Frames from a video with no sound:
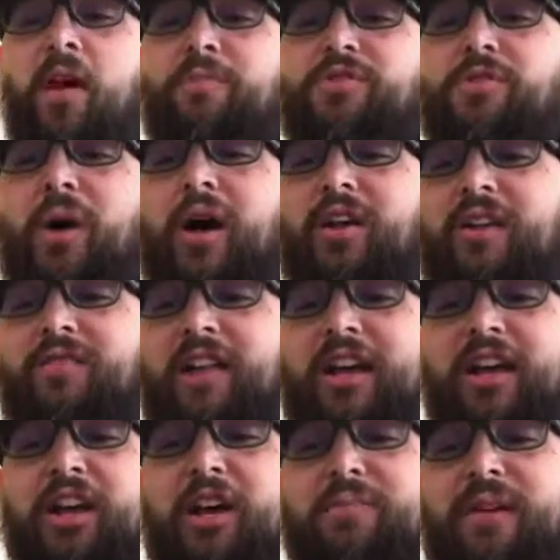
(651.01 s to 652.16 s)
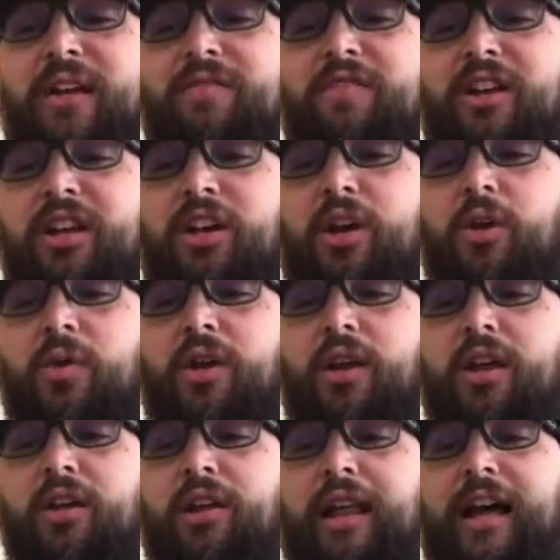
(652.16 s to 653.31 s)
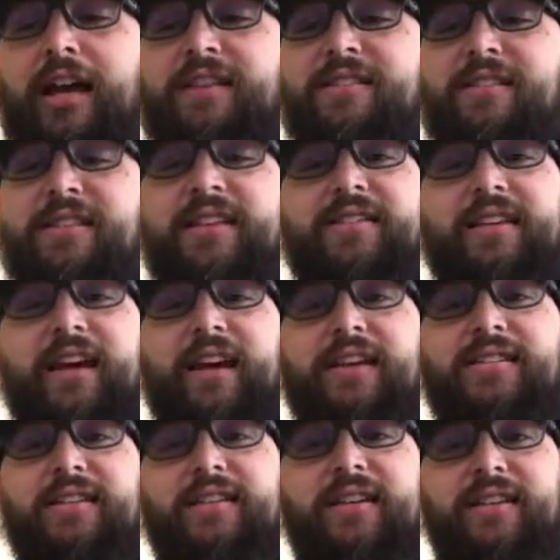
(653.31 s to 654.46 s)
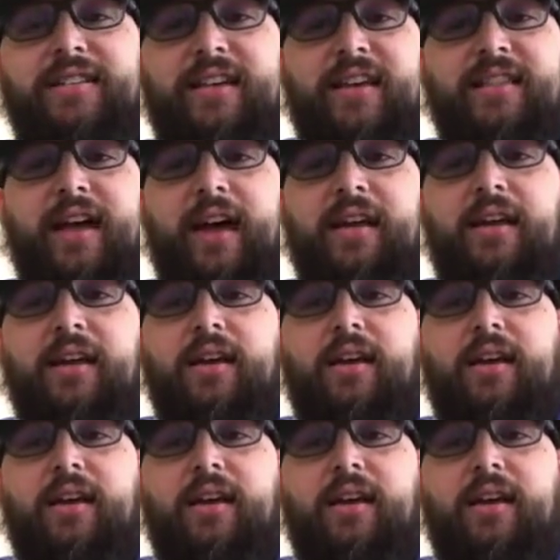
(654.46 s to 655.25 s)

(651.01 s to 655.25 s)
So I'll give like an update video and likes and dislikes and things like that.